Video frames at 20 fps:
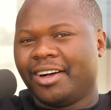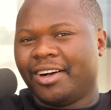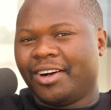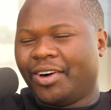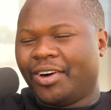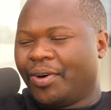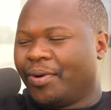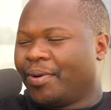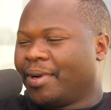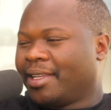
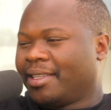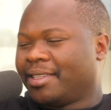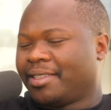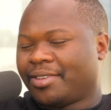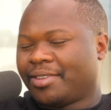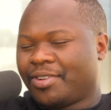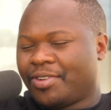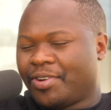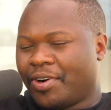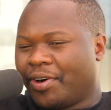Always
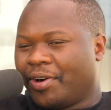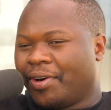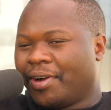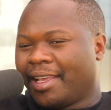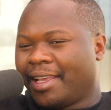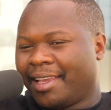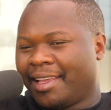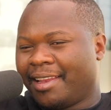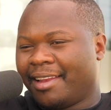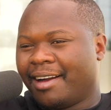go
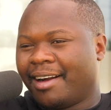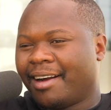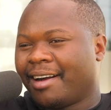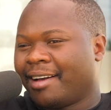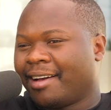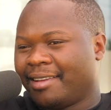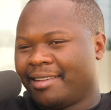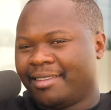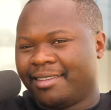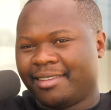in
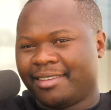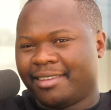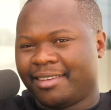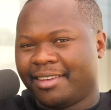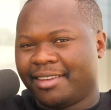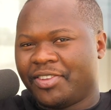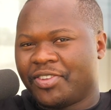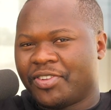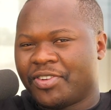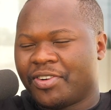hard,
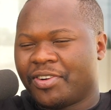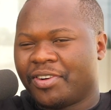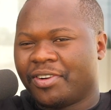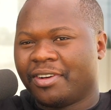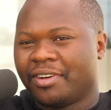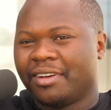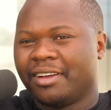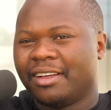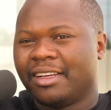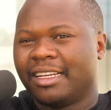you
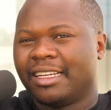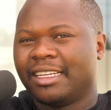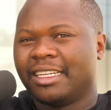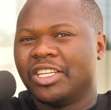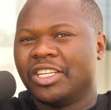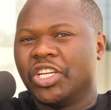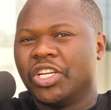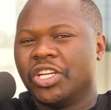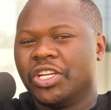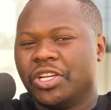know.
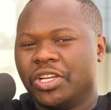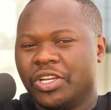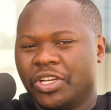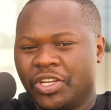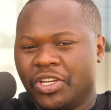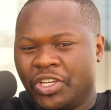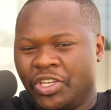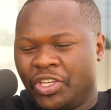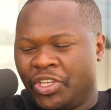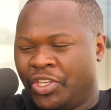
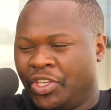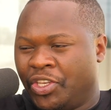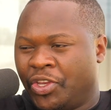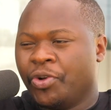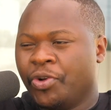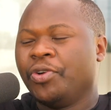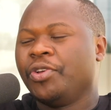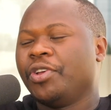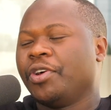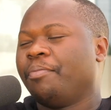
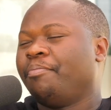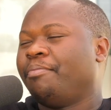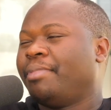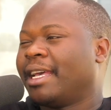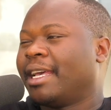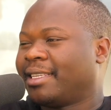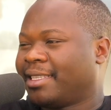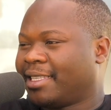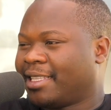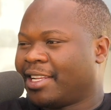Do your
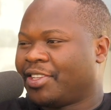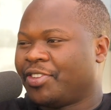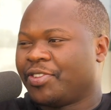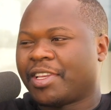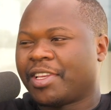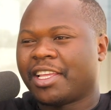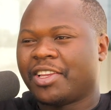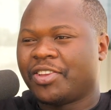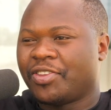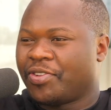best that you
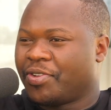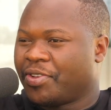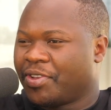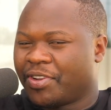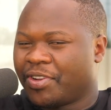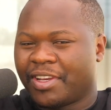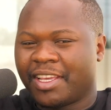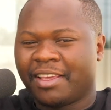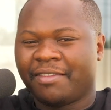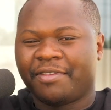can do, you
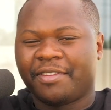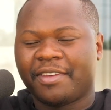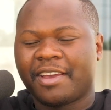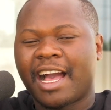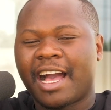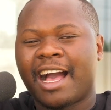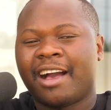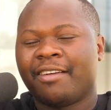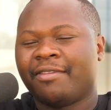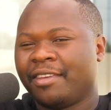know.
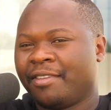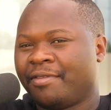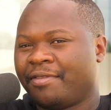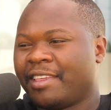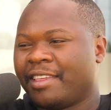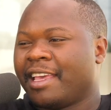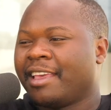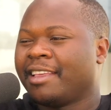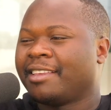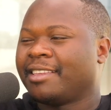If
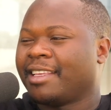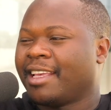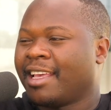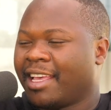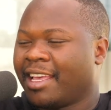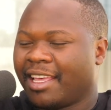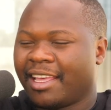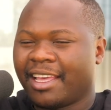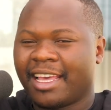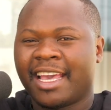they
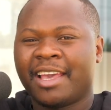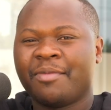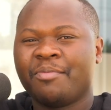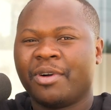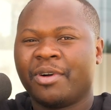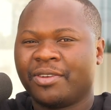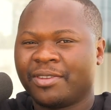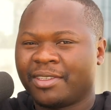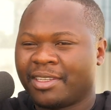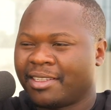say, hey,
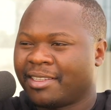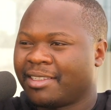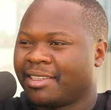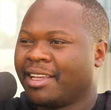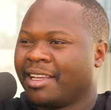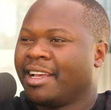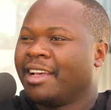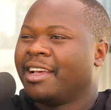Moses,